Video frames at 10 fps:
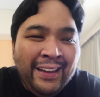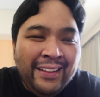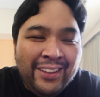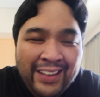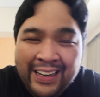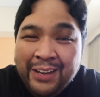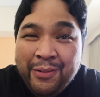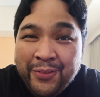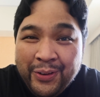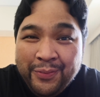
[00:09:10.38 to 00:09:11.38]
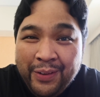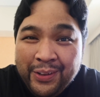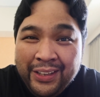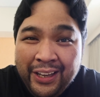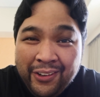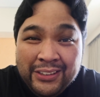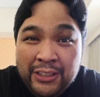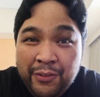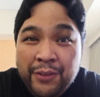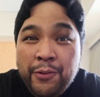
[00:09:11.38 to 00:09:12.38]
The thing I love about Kayo is
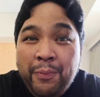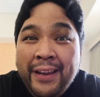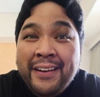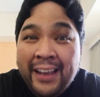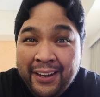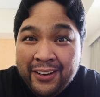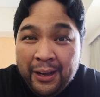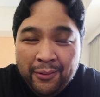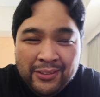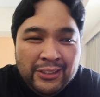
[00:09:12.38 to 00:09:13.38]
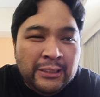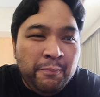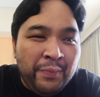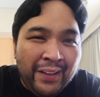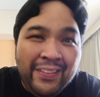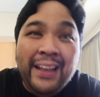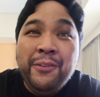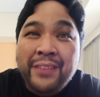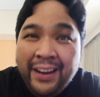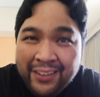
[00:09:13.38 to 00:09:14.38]
even if you play 9 rounds, at the
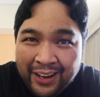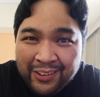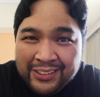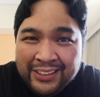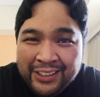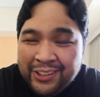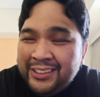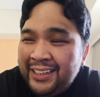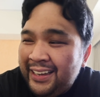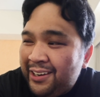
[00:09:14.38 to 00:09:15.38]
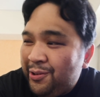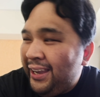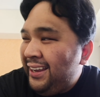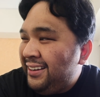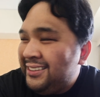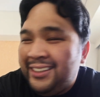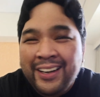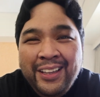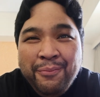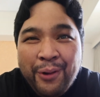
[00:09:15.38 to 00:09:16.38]
end of 9 rounds, you're still like, okay, is there
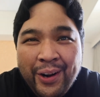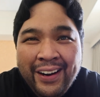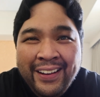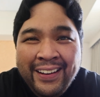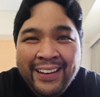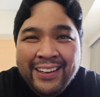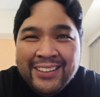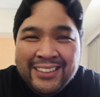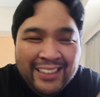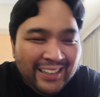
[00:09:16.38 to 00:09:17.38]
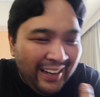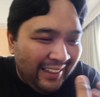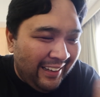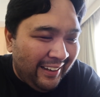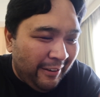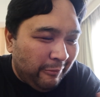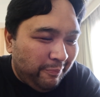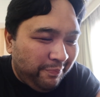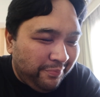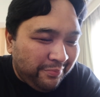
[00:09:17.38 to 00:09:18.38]
anything more? You're still kind of
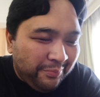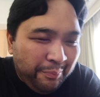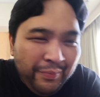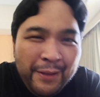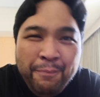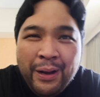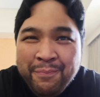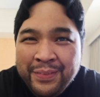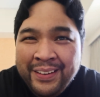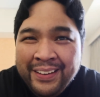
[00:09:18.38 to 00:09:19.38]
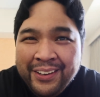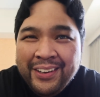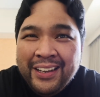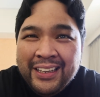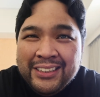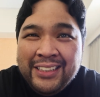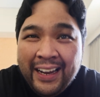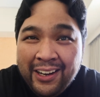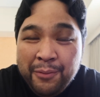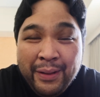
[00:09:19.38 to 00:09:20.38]
pumped. You're not as
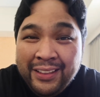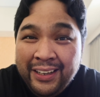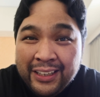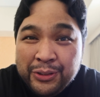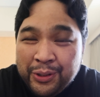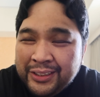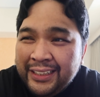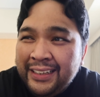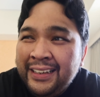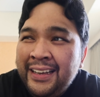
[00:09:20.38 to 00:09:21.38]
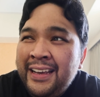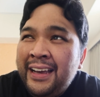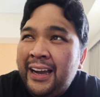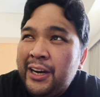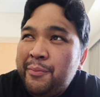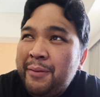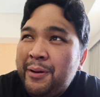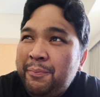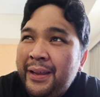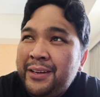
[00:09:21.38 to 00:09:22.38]
tired, mentally exhausted. I
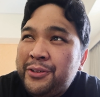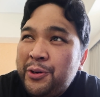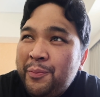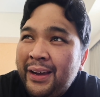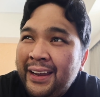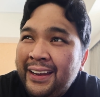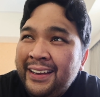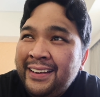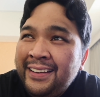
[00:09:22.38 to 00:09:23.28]
remember playing Dromai